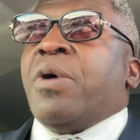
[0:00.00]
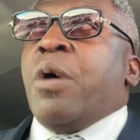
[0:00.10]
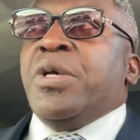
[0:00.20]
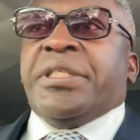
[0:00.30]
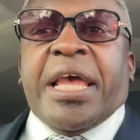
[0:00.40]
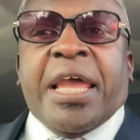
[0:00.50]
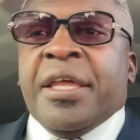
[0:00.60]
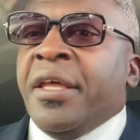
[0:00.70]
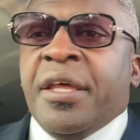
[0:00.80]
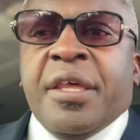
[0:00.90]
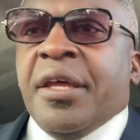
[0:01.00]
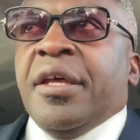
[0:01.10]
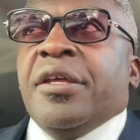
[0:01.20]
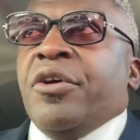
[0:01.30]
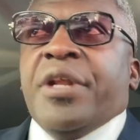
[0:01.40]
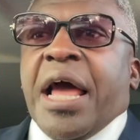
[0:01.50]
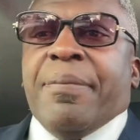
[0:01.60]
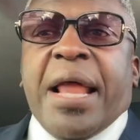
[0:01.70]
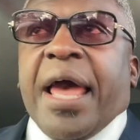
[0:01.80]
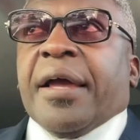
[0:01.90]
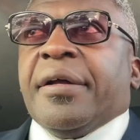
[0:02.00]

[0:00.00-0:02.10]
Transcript: we say you're not black.